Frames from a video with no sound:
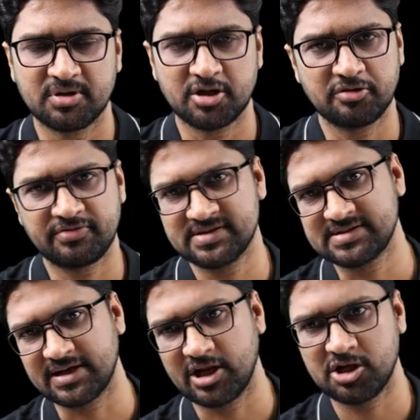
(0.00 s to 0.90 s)
but the different
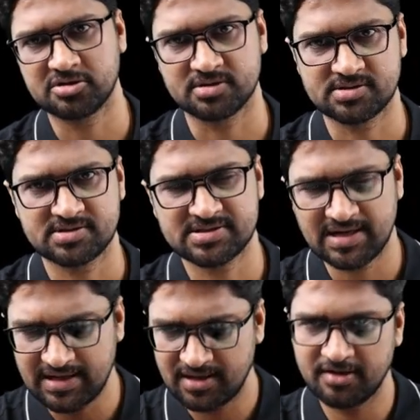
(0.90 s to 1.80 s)
signatures,
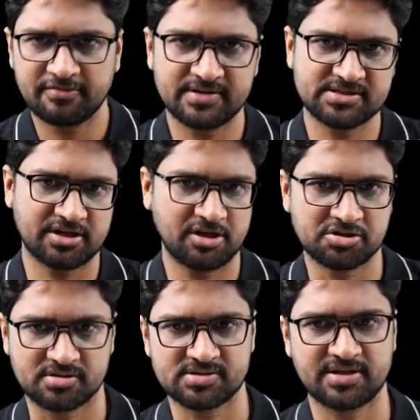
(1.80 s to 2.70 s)
slightly different
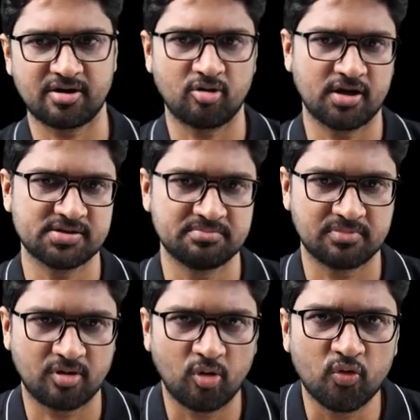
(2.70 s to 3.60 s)
signatures, they are called as
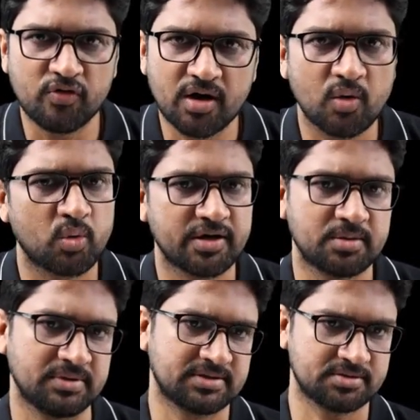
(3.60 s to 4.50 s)

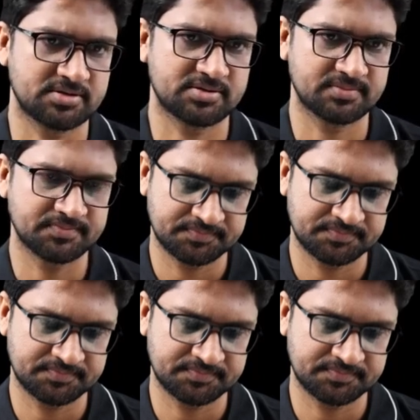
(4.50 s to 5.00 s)
overloaded methods,